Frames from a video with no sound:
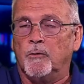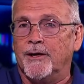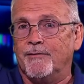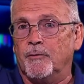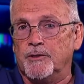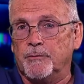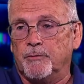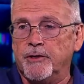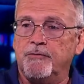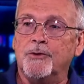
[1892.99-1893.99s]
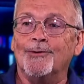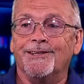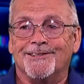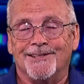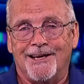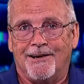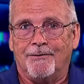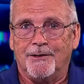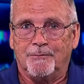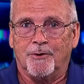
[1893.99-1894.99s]
whatever was in preview is
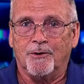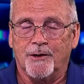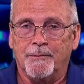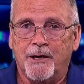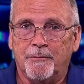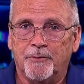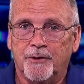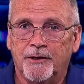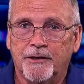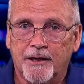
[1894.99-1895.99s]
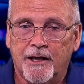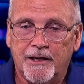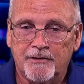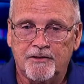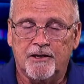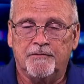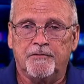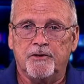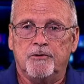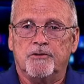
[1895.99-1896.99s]
now in program output and is there
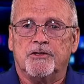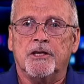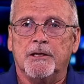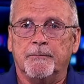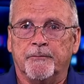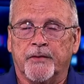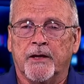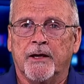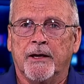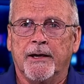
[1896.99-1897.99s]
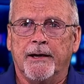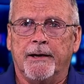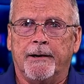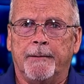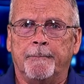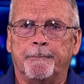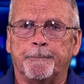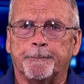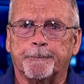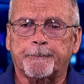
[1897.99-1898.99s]
for you to see.
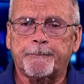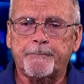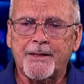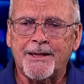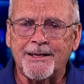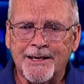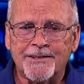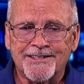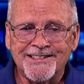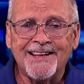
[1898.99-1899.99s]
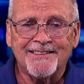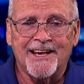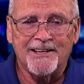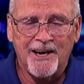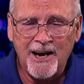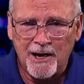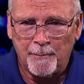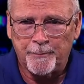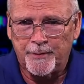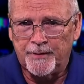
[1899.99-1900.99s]
Now to set that
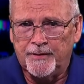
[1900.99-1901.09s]
up